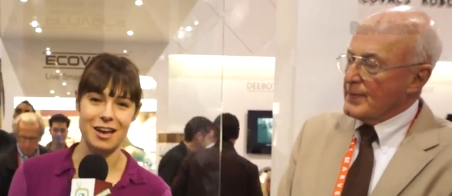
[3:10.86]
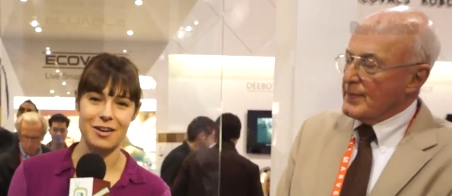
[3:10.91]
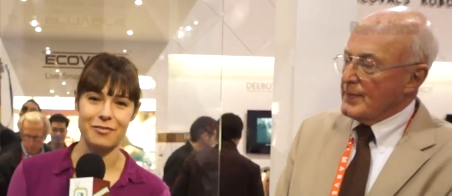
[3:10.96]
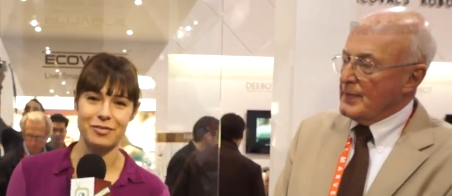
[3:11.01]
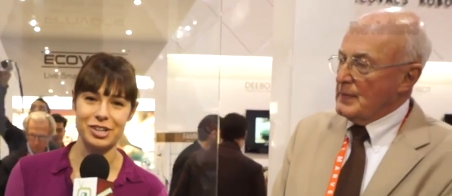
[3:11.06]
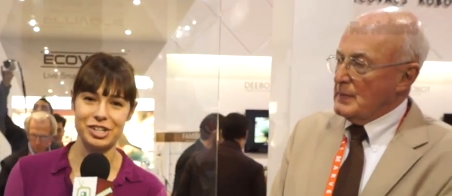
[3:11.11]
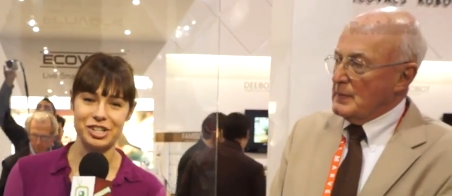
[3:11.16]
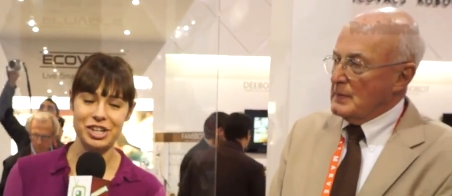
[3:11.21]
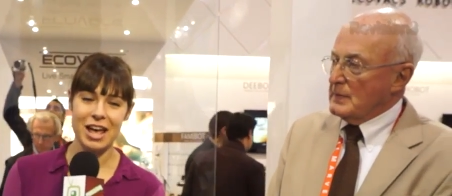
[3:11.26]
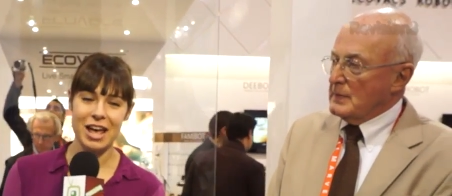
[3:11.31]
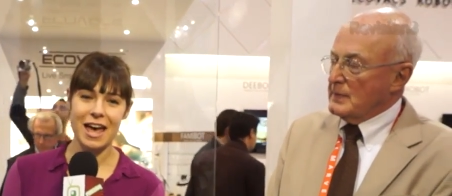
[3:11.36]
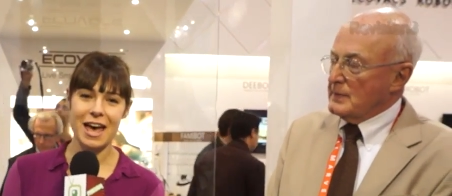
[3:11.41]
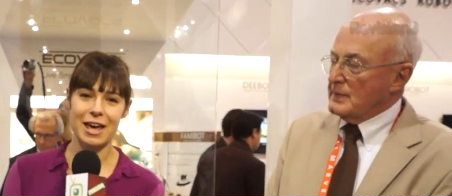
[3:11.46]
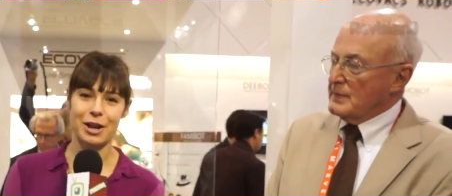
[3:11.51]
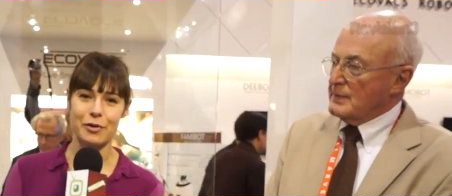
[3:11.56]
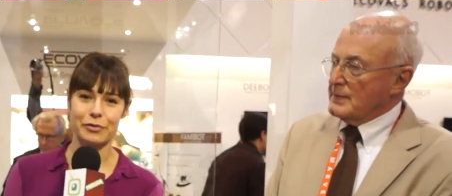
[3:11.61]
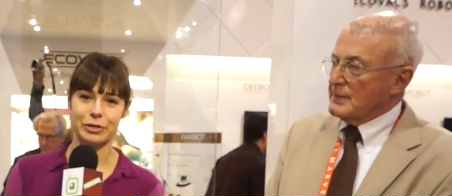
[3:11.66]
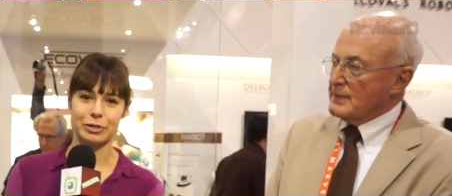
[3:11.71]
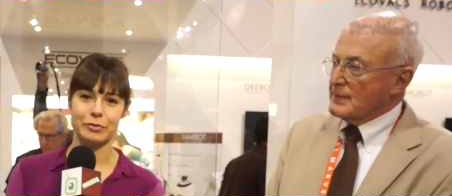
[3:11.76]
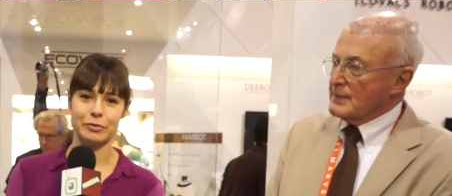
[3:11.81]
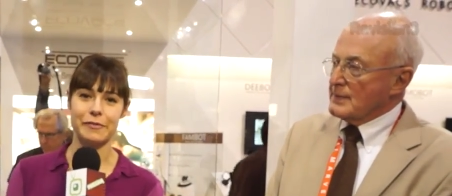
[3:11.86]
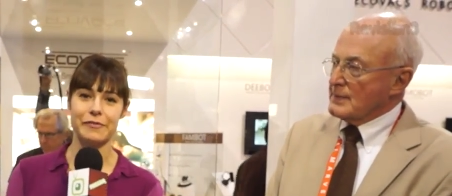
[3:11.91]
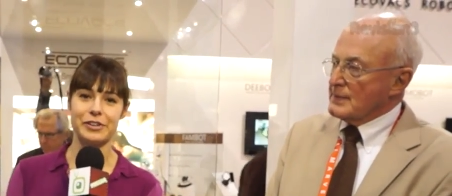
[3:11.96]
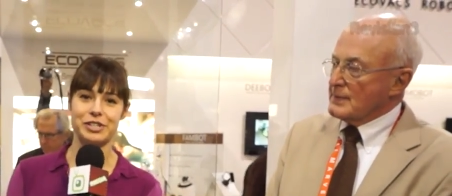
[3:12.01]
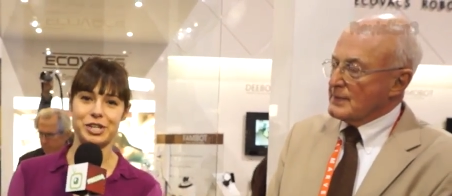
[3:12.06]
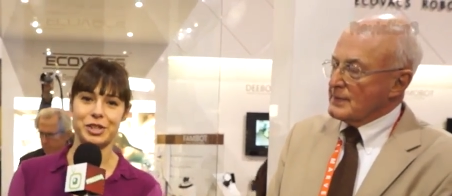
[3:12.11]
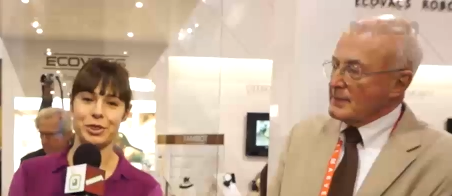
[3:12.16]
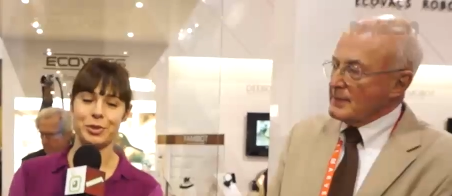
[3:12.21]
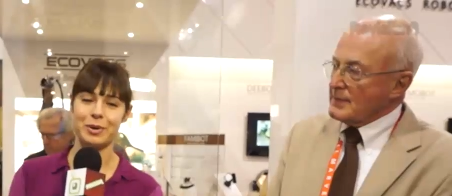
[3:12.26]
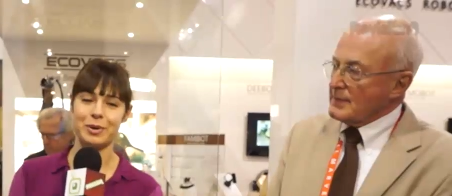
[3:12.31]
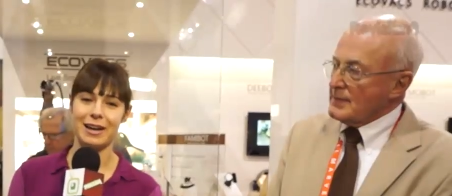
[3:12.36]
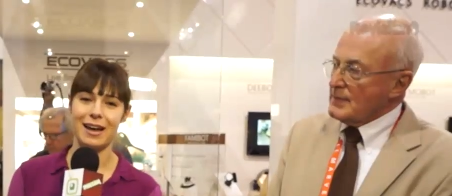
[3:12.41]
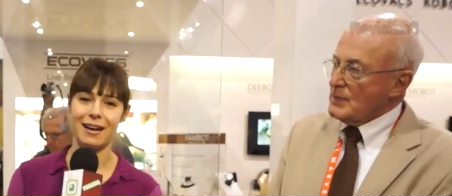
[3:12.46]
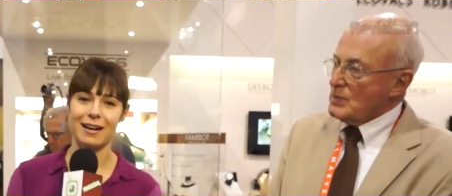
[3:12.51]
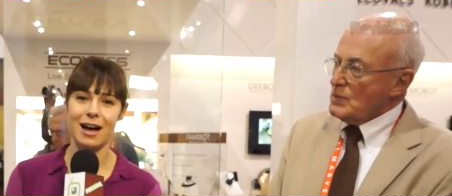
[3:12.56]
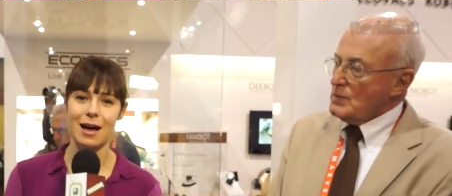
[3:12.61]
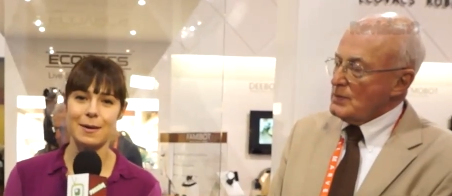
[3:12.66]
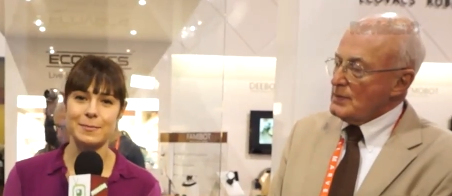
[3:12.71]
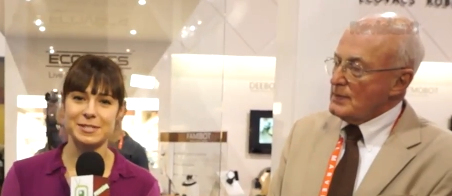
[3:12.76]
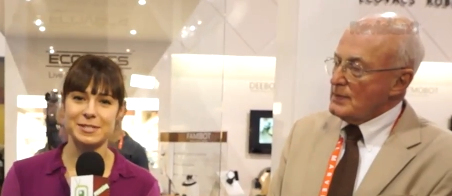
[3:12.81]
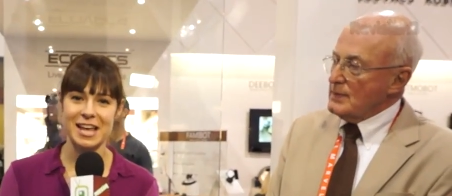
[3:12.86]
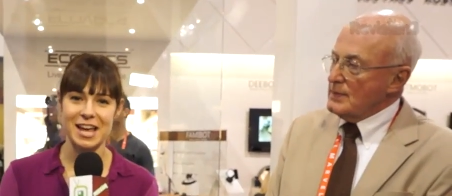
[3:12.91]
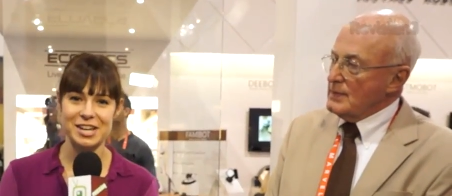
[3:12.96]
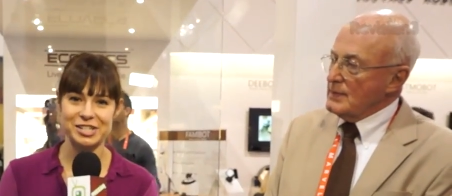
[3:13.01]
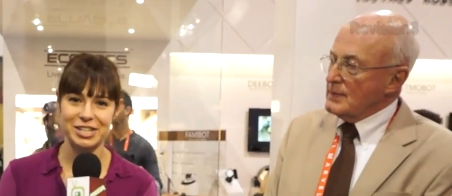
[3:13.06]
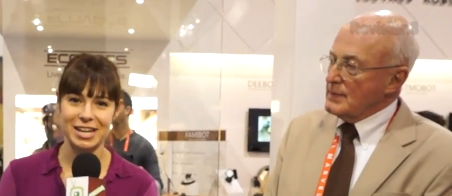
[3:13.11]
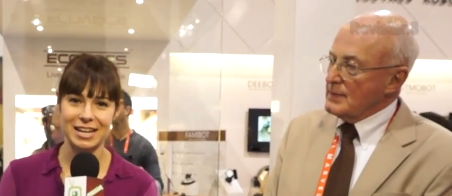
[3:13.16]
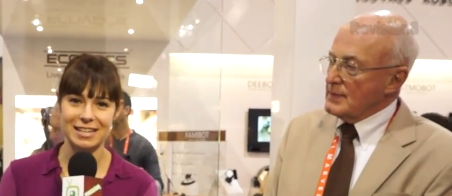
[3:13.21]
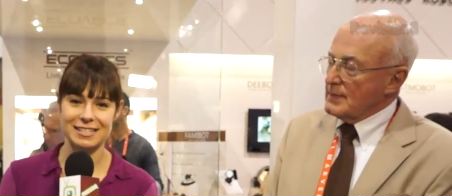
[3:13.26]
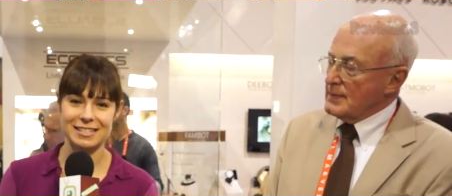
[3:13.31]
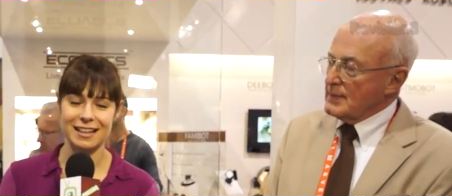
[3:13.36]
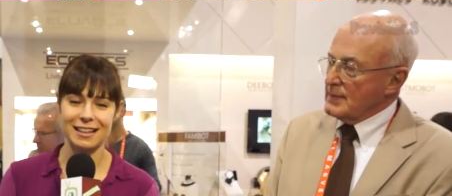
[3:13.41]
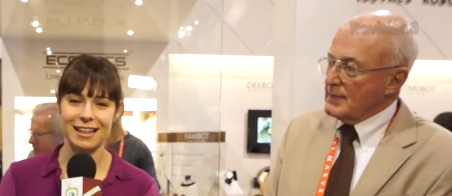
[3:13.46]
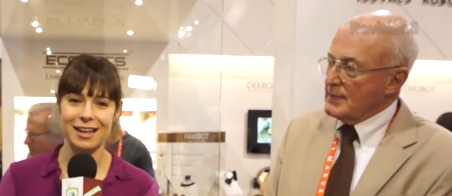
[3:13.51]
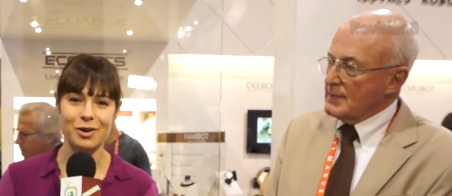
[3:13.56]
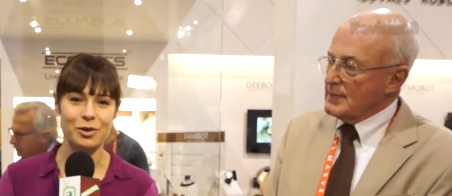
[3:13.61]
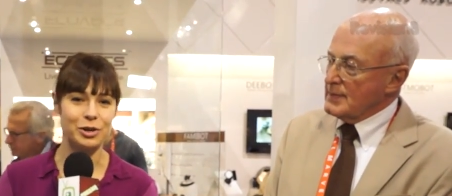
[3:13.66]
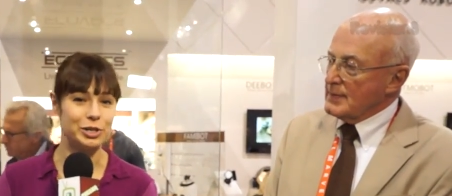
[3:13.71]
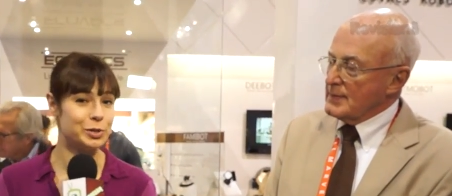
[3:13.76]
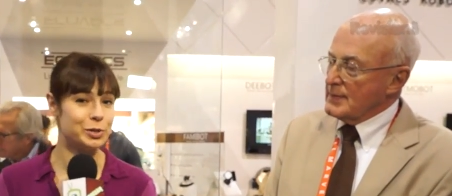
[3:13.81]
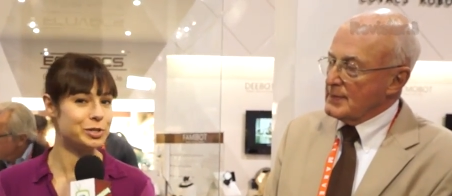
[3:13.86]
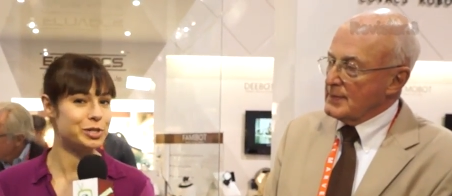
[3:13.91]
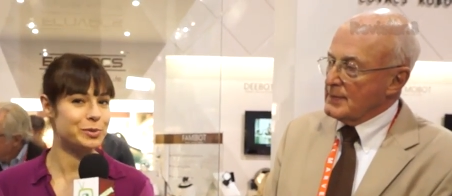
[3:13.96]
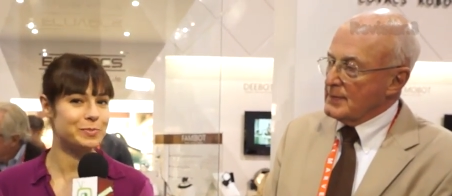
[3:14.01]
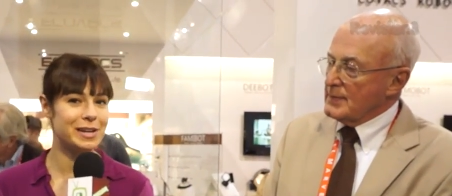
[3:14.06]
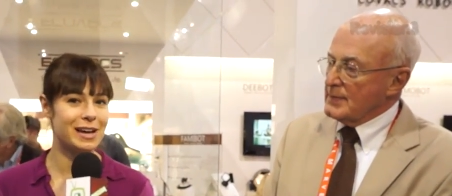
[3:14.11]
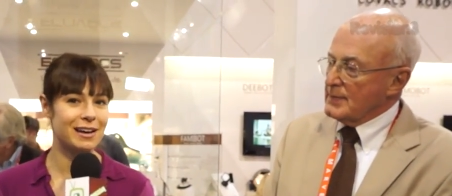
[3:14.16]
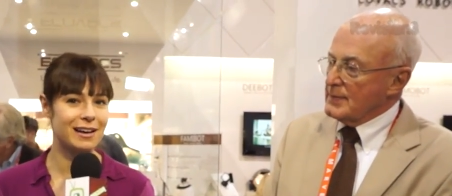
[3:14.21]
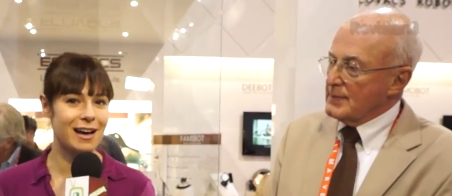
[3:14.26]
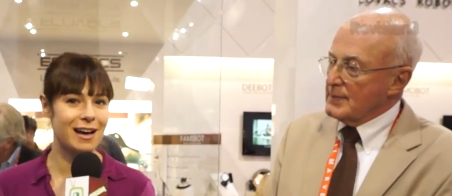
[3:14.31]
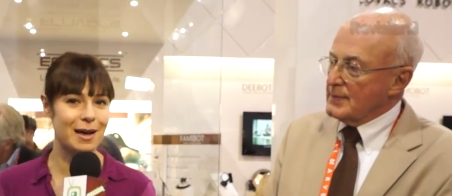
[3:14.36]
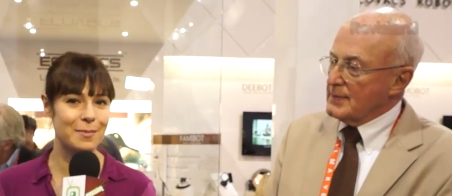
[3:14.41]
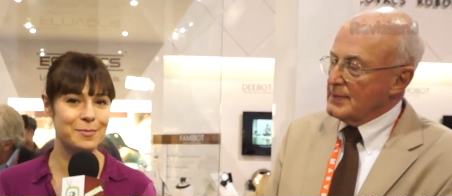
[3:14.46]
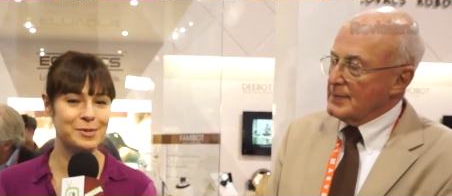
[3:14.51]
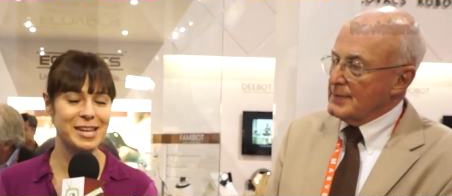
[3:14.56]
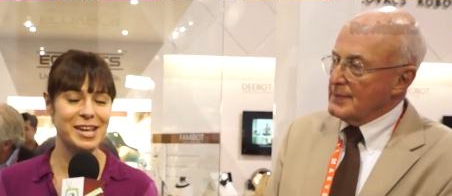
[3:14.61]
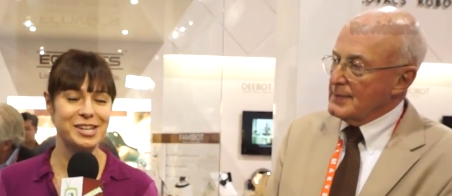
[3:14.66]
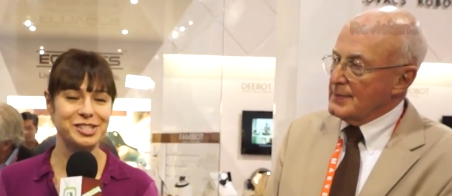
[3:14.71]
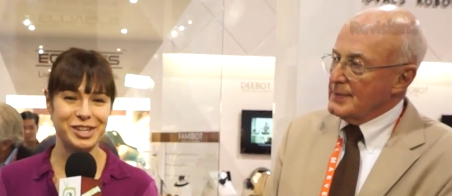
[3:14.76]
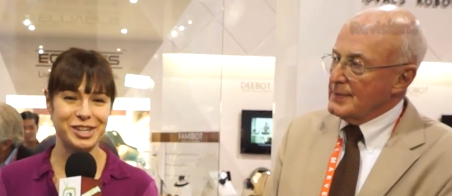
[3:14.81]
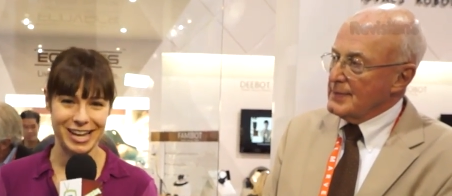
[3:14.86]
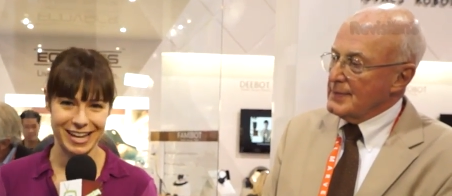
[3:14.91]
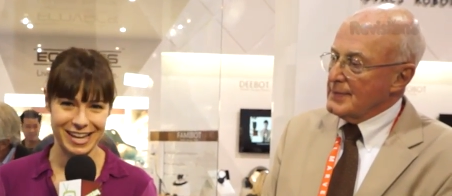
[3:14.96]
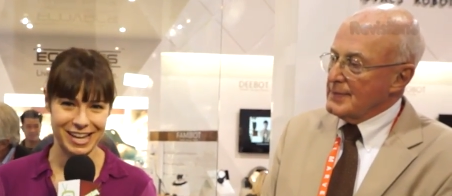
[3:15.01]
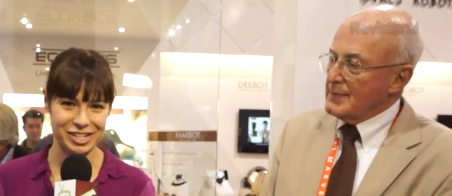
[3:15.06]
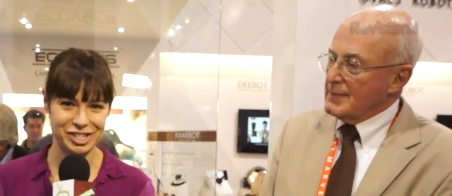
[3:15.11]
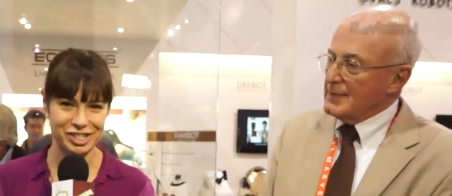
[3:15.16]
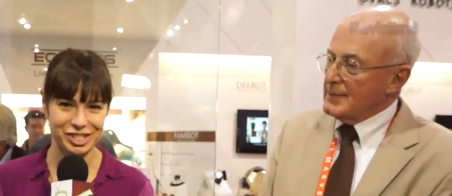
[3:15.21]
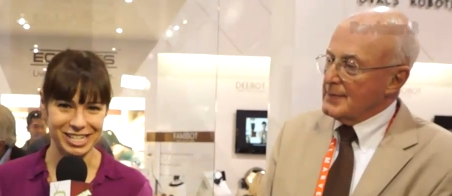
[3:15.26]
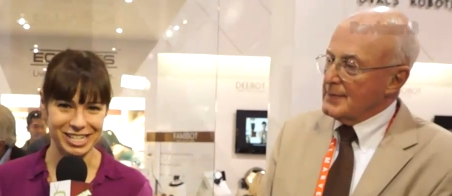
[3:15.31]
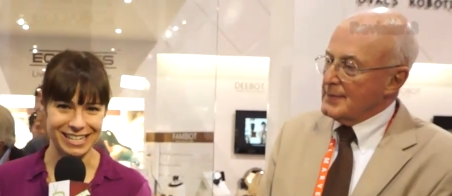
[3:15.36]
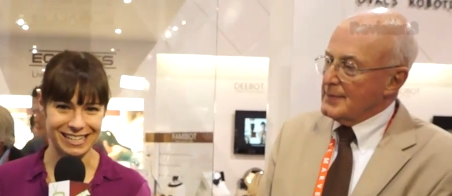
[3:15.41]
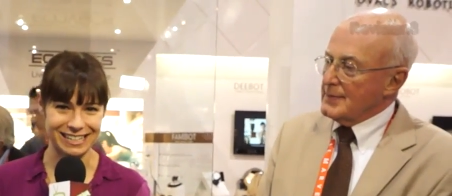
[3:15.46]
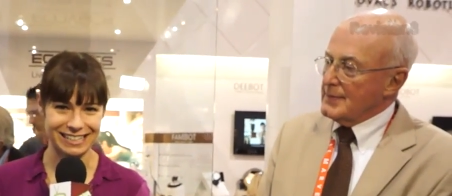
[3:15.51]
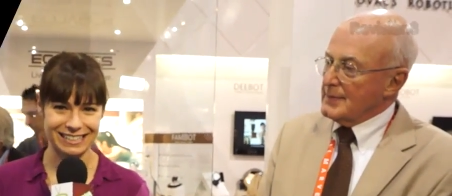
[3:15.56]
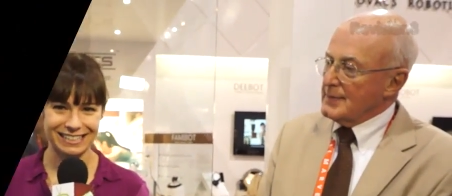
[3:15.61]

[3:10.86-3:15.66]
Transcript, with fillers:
Speaker 1: coverage, head over to revision3.com slash tekzilla or youtube.com slash TechHD.